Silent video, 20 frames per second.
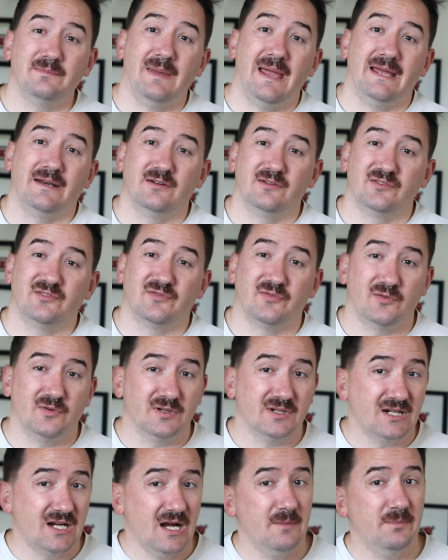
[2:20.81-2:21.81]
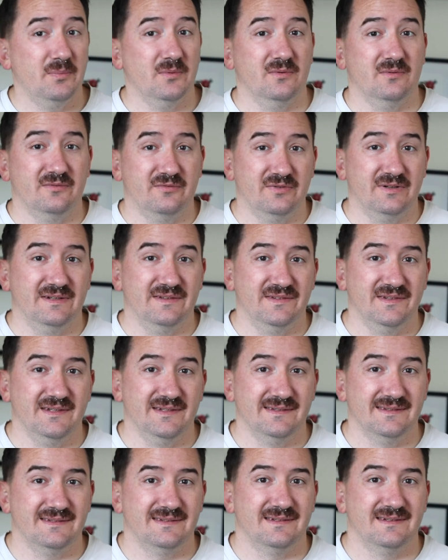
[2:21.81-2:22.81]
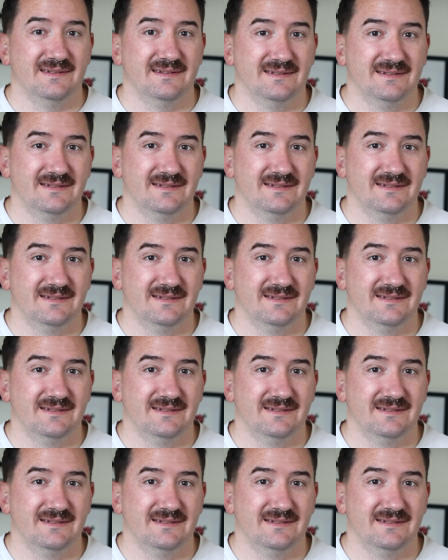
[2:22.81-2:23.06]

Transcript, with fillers: matters for a couple of reasons.